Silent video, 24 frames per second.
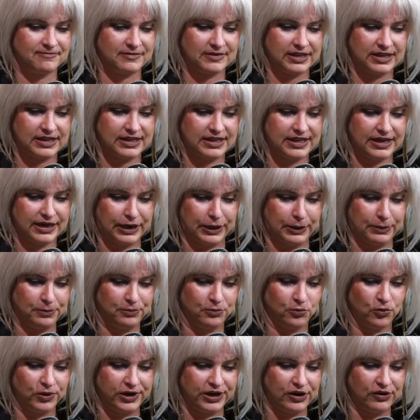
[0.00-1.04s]
yeah,
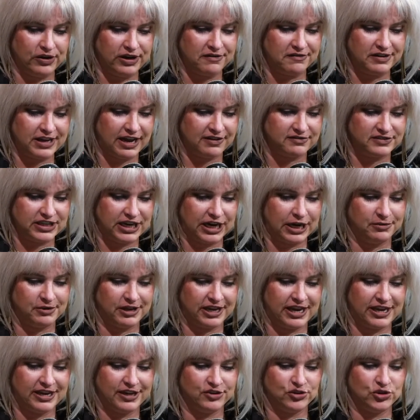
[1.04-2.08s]
we don't even have time to
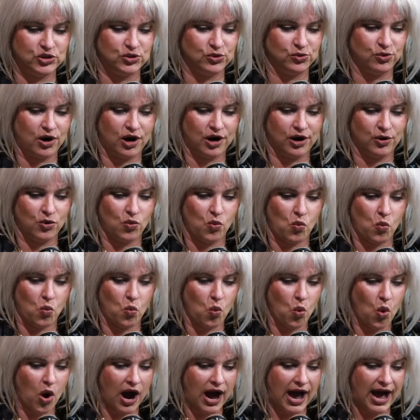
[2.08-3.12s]
get into
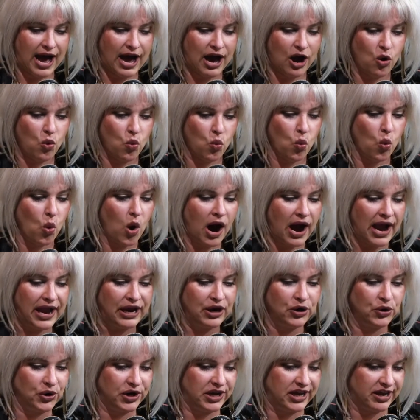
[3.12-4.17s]
how
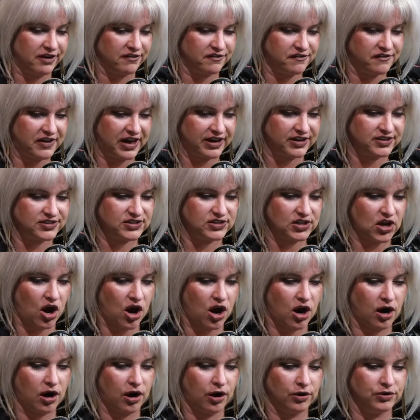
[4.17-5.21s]
wiring affects
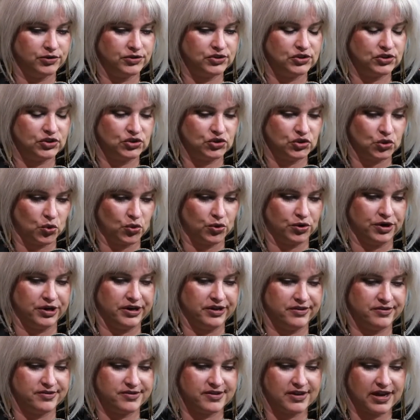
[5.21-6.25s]
our
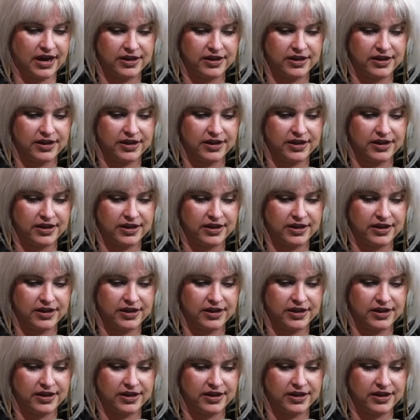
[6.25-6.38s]
stories. I